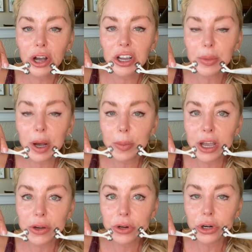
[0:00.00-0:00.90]
you're talking about
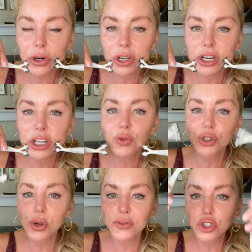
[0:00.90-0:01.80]
microcurrent is
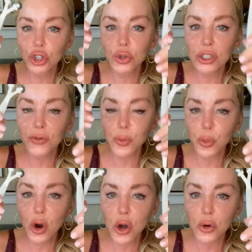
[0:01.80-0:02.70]
when you have two
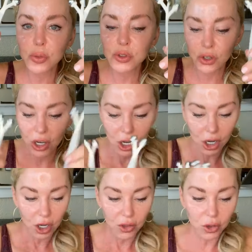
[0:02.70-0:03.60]
different probes.
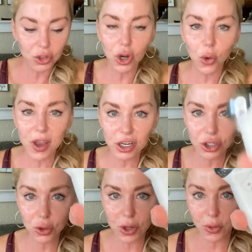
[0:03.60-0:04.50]
There's no way
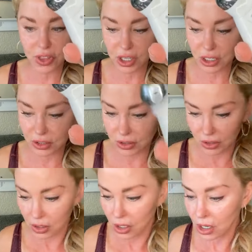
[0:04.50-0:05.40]
to do it with
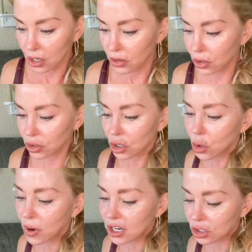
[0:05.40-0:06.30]
this. There's
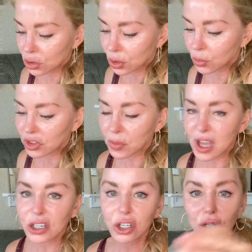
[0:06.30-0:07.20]
no way to do it with
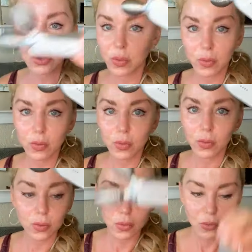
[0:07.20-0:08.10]
Medicube,
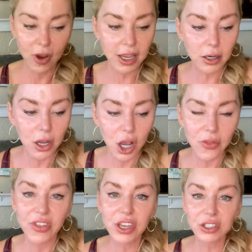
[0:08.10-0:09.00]
right?
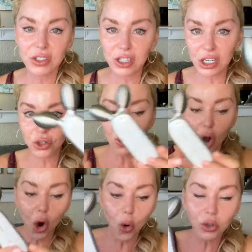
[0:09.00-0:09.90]
This, these
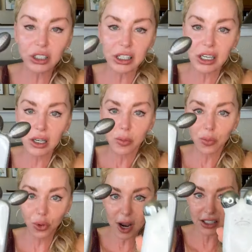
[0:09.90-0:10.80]
are only
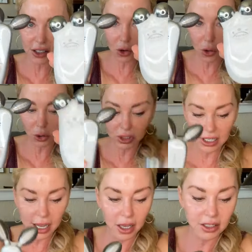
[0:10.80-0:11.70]
press and
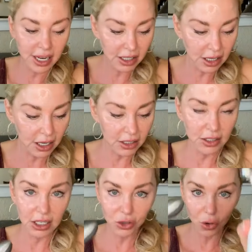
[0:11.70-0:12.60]
hold te
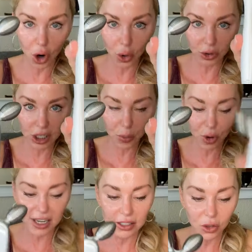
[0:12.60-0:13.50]
techniques. These are only
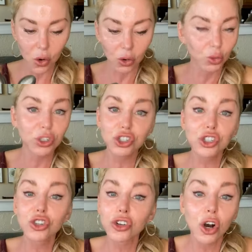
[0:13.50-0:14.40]
press and hold,
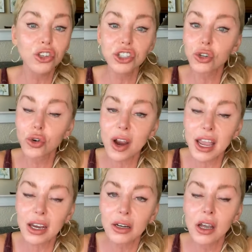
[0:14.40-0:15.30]
which are still
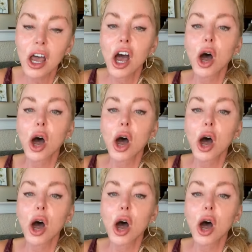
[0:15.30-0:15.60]
great